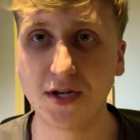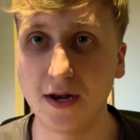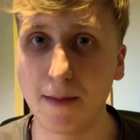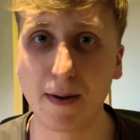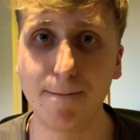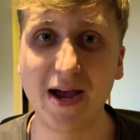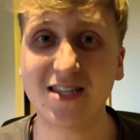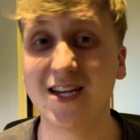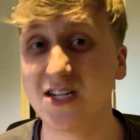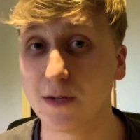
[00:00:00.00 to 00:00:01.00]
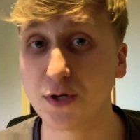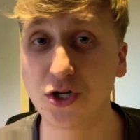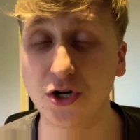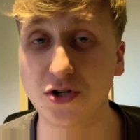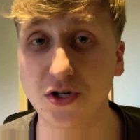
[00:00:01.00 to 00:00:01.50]
and there have been better
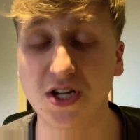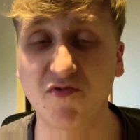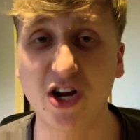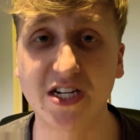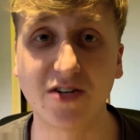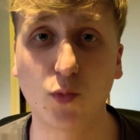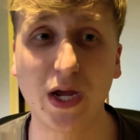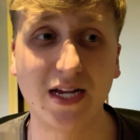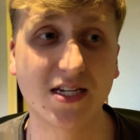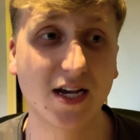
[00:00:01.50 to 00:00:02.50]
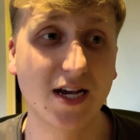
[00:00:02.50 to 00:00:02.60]
substitutions in recent weeks.